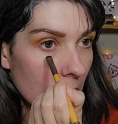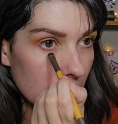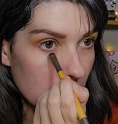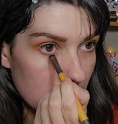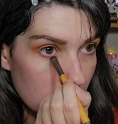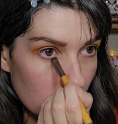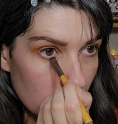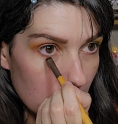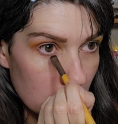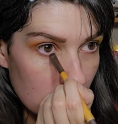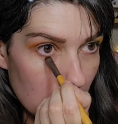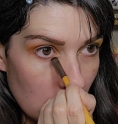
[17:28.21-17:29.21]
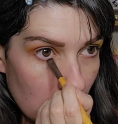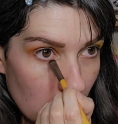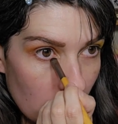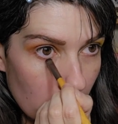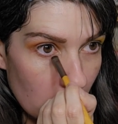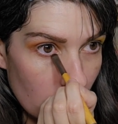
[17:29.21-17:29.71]
And this one I'm actually
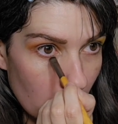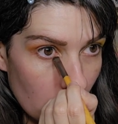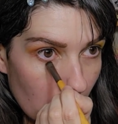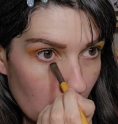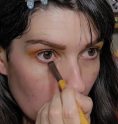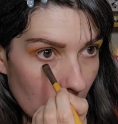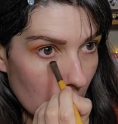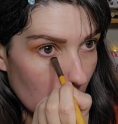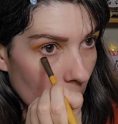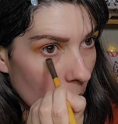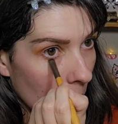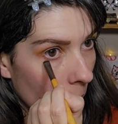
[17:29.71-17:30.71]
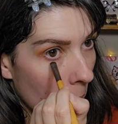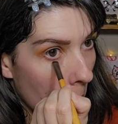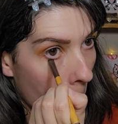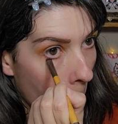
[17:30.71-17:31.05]
taking a bit more along.